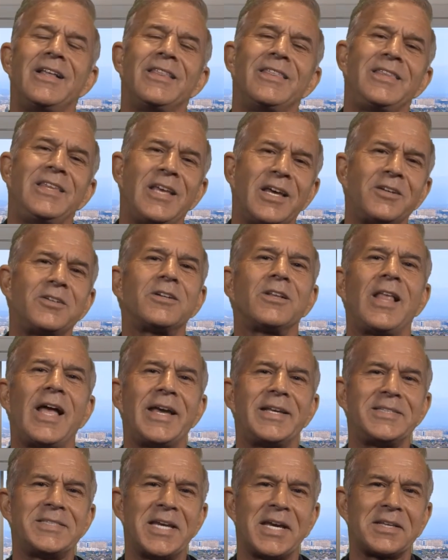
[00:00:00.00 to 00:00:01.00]
The
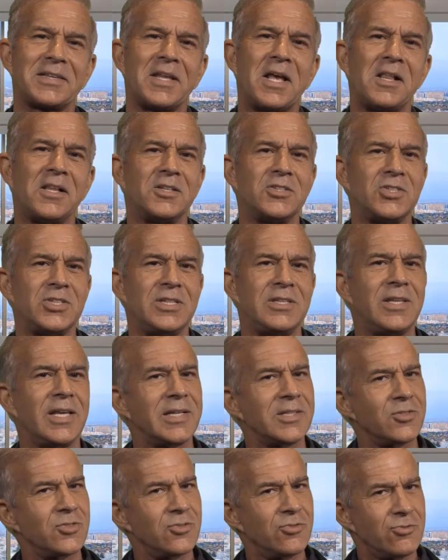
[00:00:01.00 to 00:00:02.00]
underlying technology
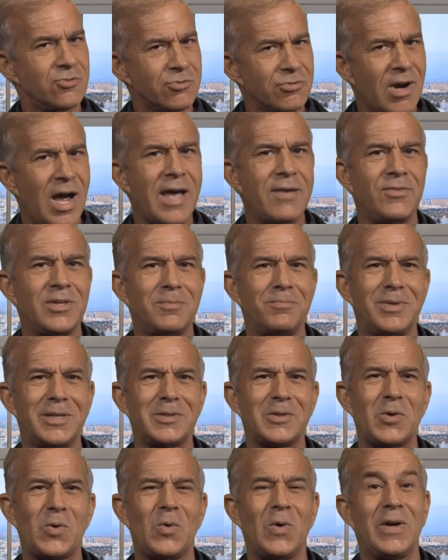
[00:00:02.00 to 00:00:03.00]
that's driving
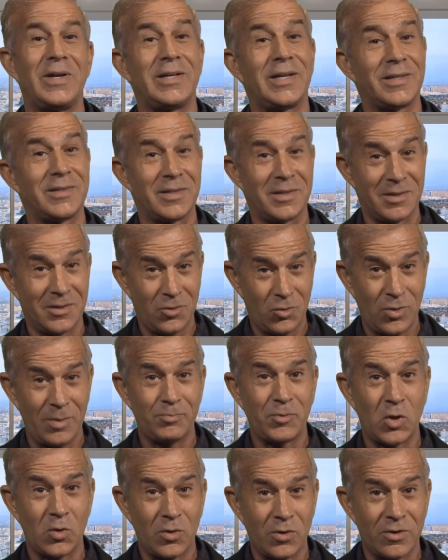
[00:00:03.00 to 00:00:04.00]
Bitcoin and the
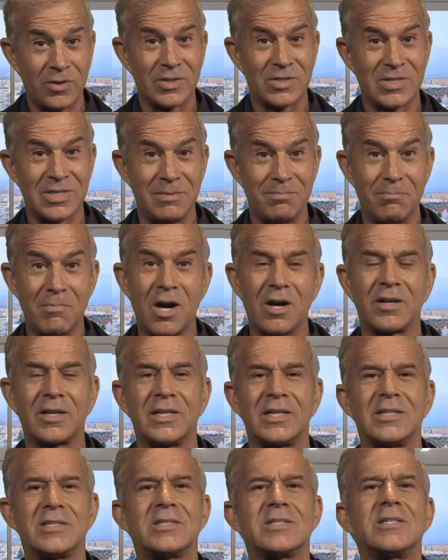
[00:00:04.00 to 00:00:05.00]
cryptocurrency
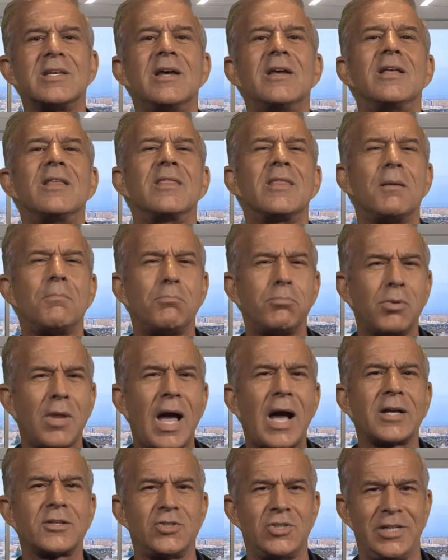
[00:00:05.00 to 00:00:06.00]
market is the
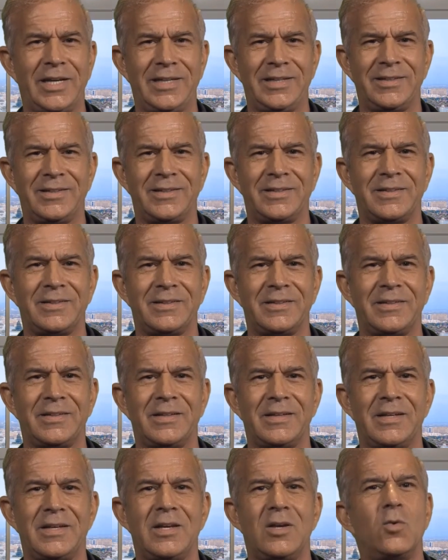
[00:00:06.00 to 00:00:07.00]
blockchain.
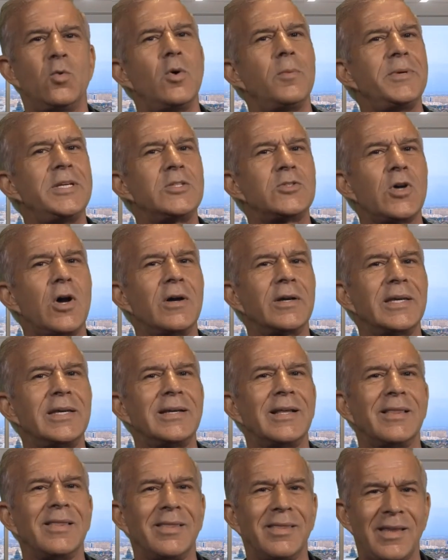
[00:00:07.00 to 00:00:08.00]
We'll be
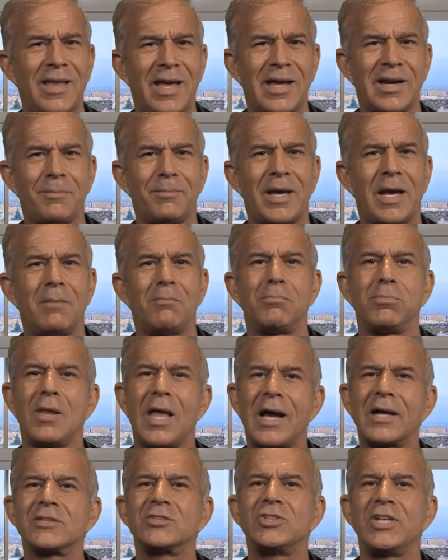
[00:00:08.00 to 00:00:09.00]
talking a lot about
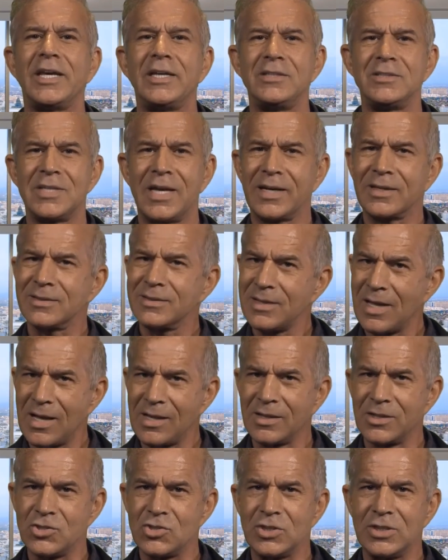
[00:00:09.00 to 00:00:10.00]
blockchain
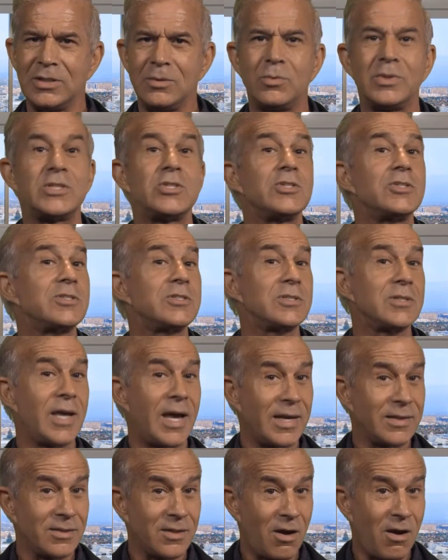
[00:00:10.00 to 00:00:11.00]
technology, which is
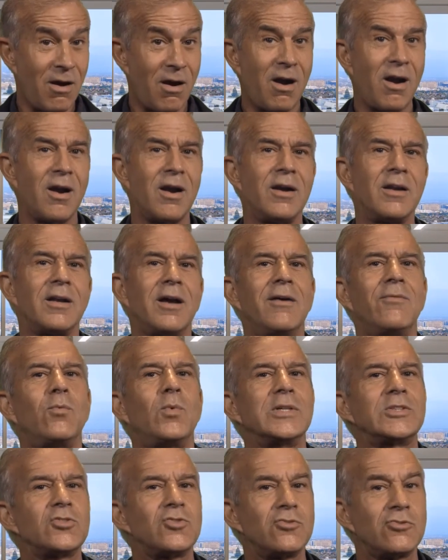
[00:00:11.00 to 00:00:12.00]
at the heart of
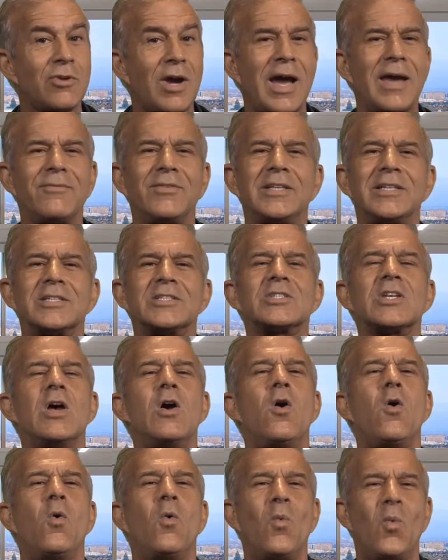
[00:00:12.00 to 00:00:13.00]
what's driving this
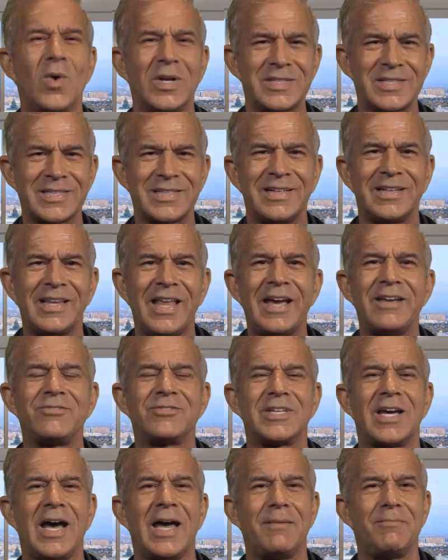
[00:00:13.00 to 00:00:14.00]

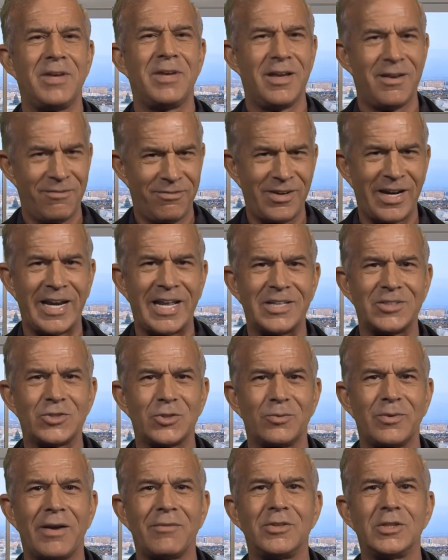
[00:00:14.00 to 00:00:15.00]
once-in-a-lifetime financial
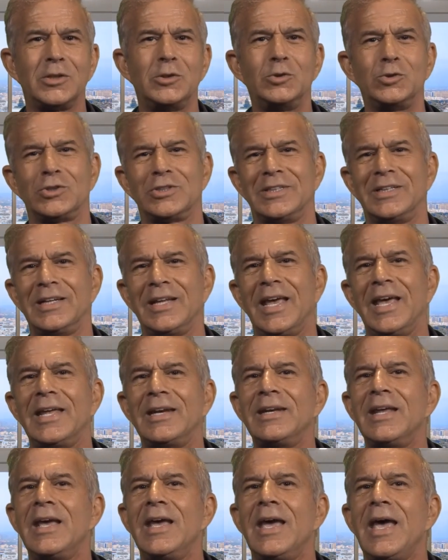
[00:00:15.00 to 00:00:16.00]
revolution
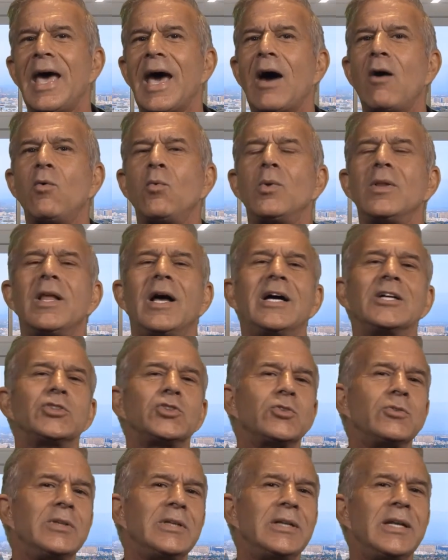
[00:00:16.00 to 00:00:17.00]
and how it will
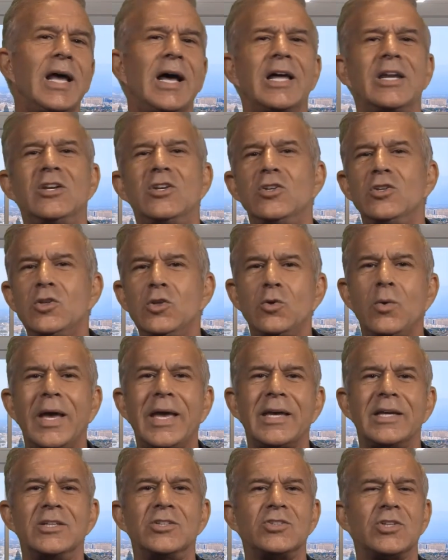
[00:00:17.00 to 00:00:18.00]
usher in a new
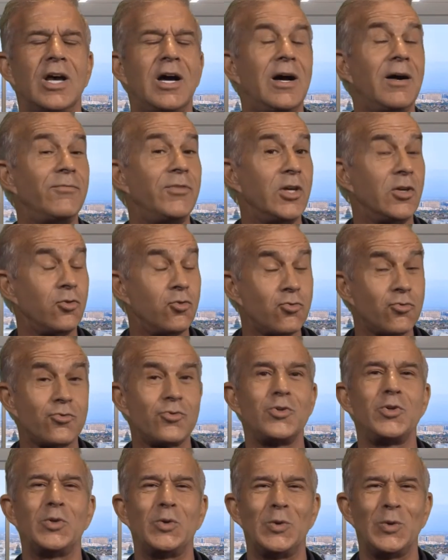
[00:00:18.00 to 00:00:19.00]
age of the
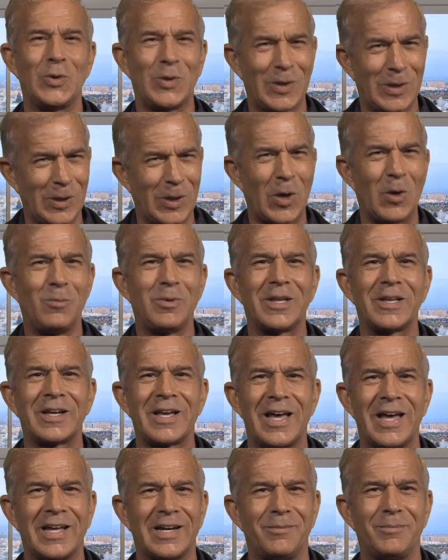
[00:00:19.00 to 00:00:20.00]
true global
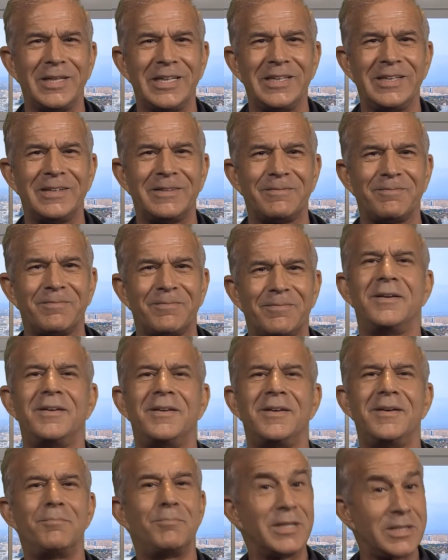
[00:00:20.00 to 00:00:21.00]
economy.
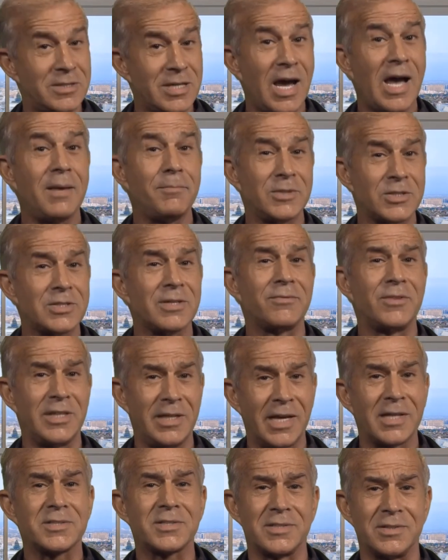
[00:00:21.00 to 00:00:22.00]
But time is of the
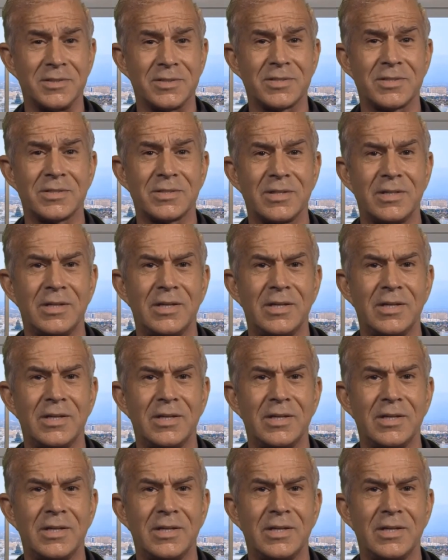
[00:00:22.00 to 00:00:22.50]
essence.